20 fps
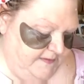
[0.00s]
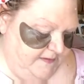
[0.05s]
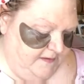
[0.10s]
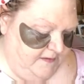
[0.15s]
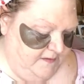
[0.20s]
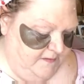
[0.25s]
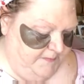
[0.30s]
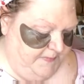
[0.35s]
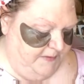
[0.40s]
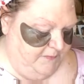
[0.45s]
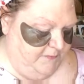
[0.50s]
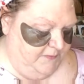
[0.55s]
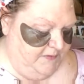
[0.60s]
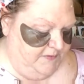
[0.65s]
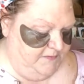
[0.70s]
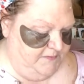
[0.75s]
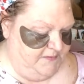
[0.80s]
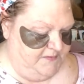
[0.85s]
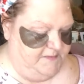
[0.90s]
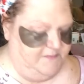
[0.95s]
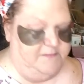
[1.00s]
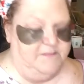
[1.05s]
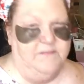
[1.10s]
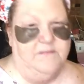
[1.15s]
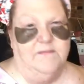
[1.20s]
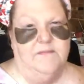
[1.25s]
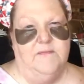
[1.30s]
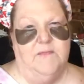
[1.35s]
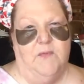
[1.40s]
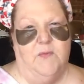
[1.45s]
not going to be one of those
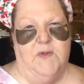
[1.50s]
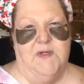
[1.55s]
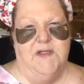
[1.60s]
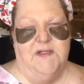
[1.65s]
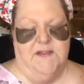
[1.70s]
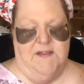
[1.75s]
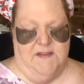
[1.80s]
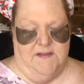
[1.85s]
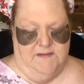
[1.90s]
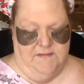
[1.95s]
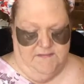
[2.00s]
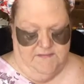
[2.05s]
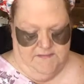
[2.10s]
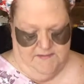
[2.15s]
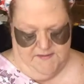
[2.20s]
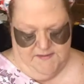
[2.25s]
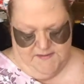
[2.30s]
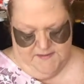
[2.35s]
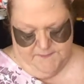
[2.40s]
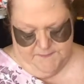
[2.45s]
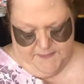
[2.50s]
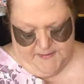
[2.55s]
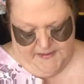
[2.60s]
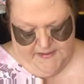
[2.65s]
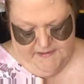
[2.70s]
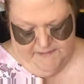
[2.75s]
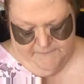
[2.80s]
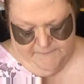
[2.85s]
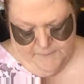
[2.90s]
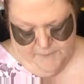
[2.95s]
ones that is
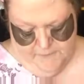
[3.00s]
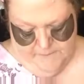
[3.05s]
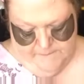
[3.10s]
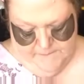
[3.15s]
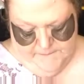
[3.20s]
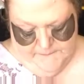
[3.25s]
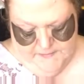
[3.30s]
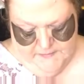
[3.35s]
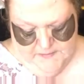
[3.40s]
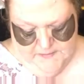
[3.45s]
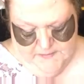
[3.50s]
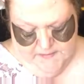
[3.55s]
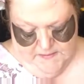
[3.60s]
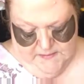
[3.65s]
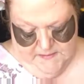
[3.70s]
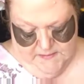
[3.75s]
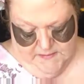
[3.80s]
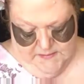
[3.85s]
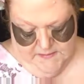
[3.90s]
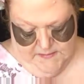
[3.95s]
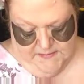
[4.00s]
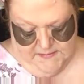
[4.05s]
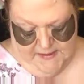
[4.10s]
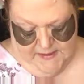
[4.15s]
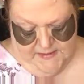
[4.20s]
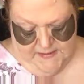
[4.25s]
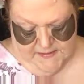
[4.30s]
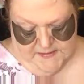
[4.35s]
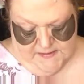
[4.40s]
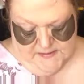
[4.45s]
painful. It's
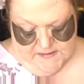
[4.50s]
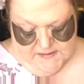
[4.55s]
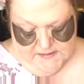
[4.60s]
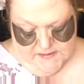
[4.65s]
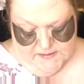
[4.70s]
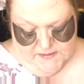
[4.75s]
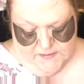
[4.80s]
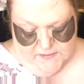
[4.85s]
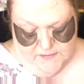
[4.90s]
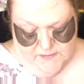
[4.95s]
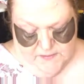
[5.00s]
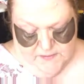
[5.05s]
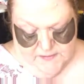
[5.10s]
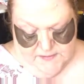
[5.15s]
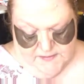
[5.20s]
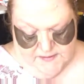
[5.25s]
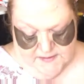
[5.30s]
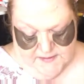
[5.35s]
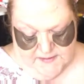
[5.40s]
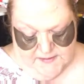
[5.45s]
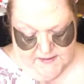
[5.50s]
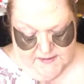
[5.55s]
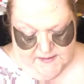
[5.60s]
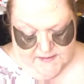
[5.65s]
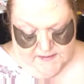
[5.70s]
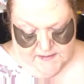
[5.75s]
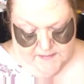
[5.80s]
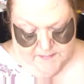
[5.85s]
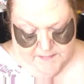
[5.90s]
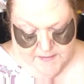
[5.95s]
got a, it's like
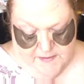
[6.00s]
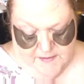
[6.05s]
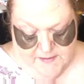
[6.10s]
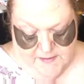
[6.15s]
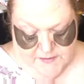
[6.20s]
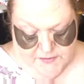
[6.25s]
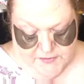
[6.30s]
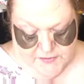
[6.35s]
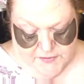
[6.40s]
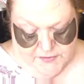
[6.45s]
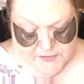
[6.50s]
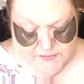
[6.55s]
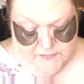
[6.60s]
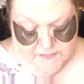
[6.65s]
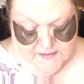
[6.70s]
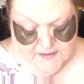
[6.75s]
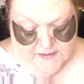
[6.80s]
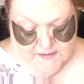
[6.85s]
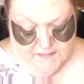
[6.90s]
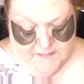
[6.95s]
a gamage, soothing